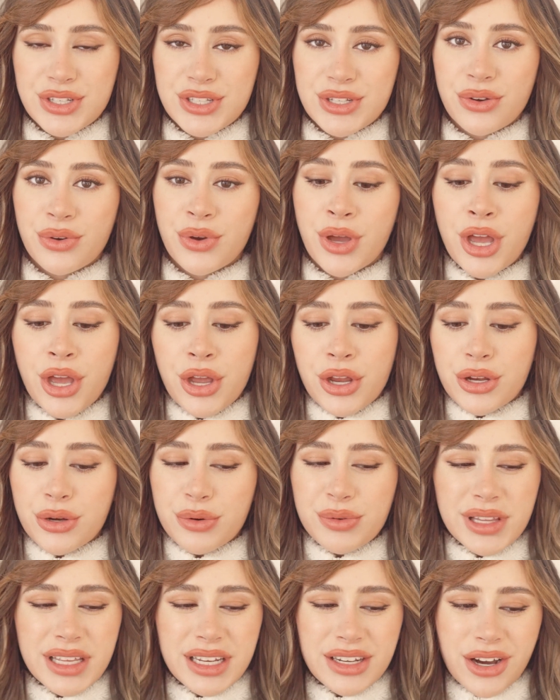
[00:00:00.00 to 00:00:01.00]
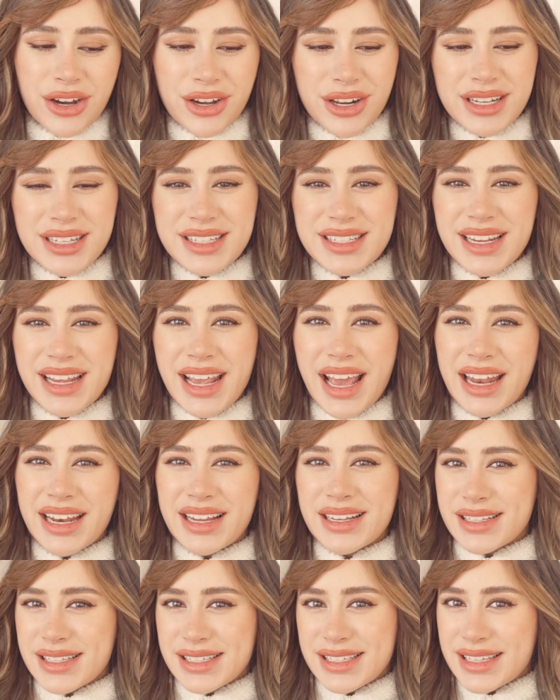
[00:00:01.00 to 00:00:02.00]
So you're really not gonna see
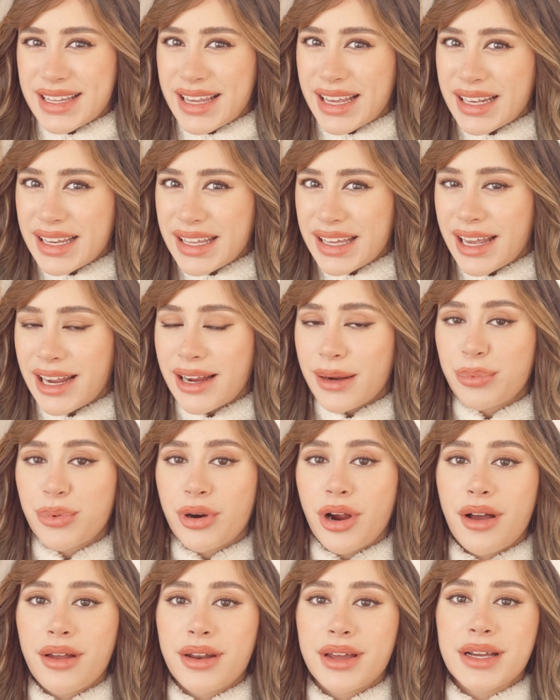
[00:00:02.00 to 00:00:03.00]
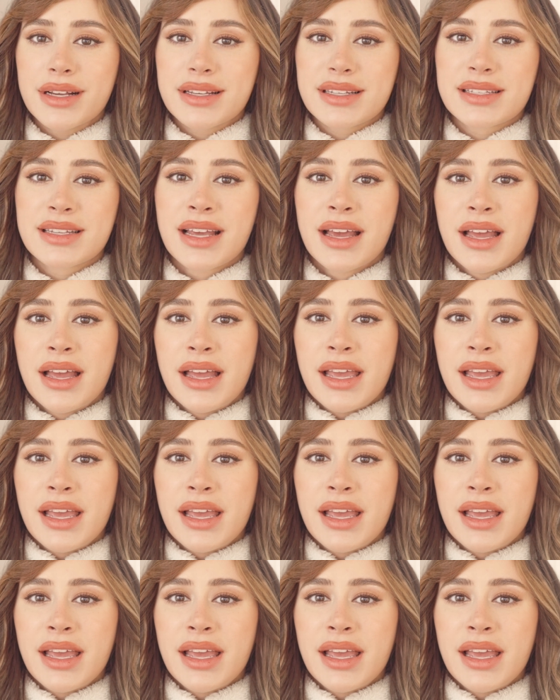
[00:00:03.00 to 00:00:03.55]
any skincare products